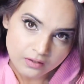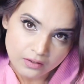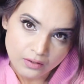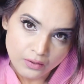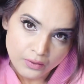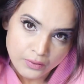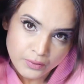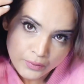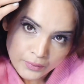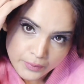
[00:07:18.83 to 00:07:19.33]
Moving
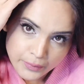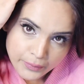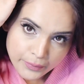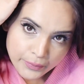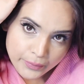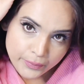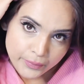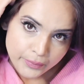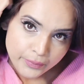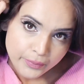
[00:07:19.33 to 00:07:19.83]
on to the
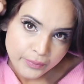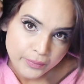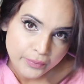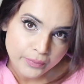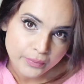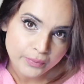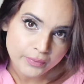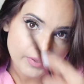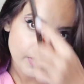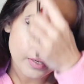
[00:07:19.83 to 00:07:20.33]
hair,
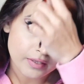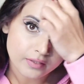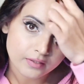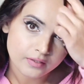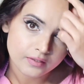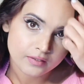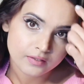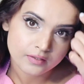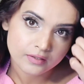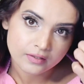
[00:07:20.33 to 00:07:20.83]
I am
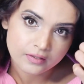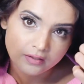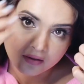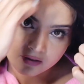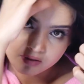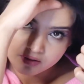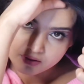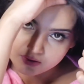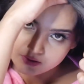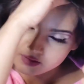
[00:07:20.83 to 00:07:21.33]
just doing
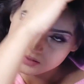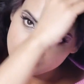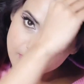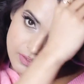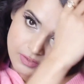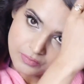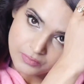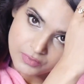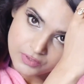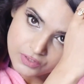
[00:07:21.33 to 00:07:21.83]
a
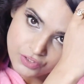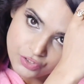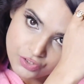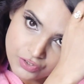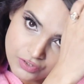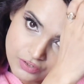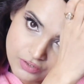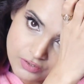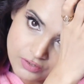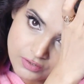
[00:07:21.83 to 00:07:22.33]
side
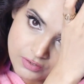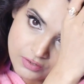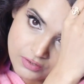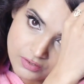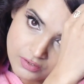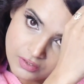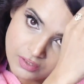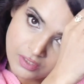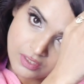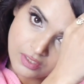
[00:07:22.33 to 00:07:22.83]
partition,
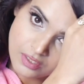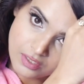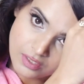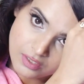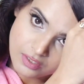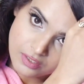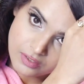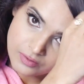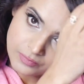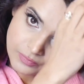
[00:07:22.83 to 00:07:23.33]
and
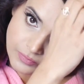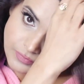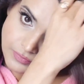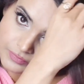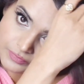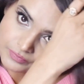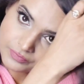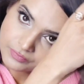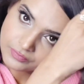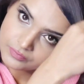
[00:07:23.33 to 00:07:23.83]

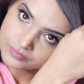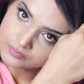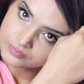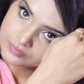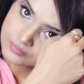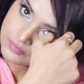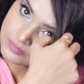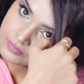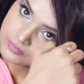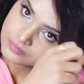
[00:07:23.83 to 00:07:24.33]
I will
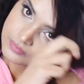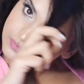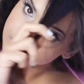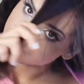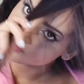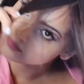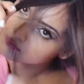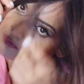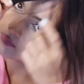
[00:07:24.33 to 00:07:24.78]
take a little